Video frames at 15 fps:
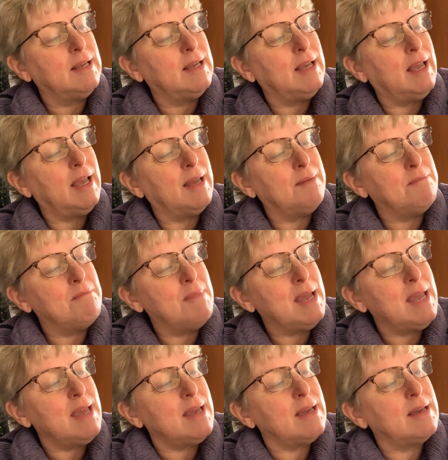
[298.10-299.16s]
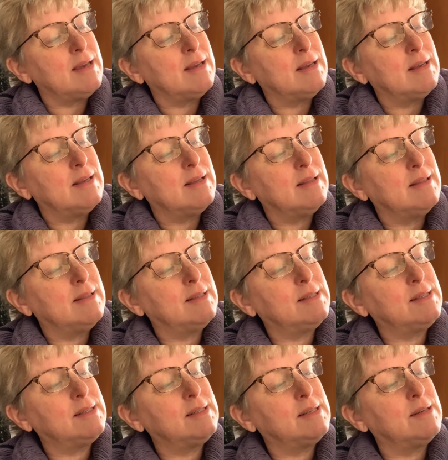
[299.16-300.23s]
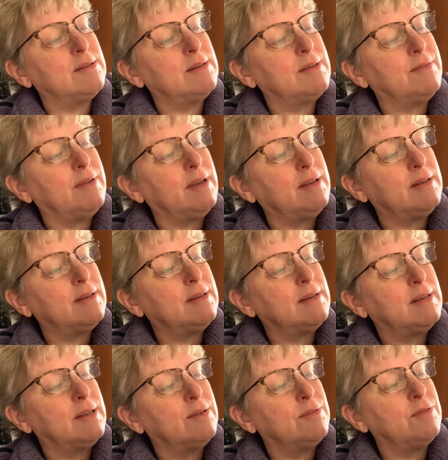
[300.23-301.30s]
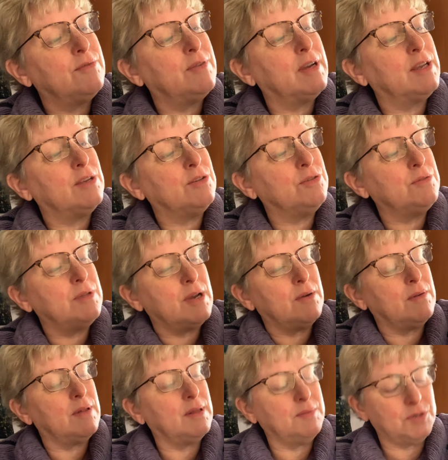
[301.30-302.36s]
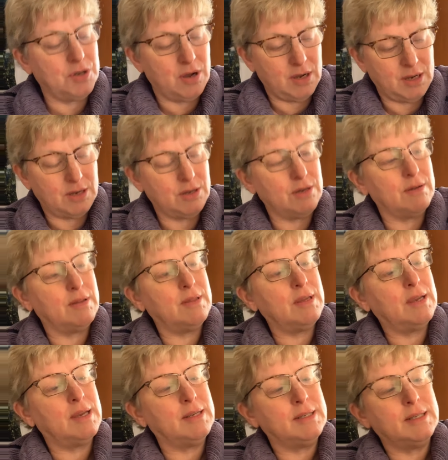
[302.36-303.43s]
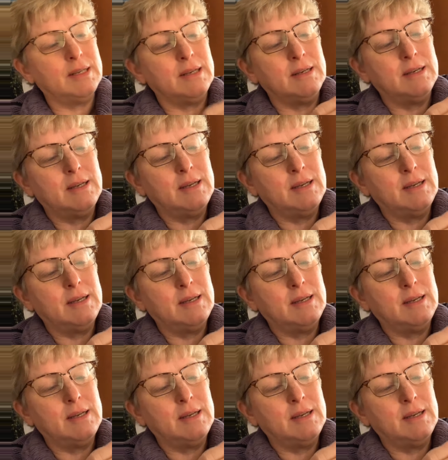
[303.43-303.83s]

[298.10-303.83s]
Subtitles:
and make the start of it. I don't know if I can do that while I'm talking to you. I think I did.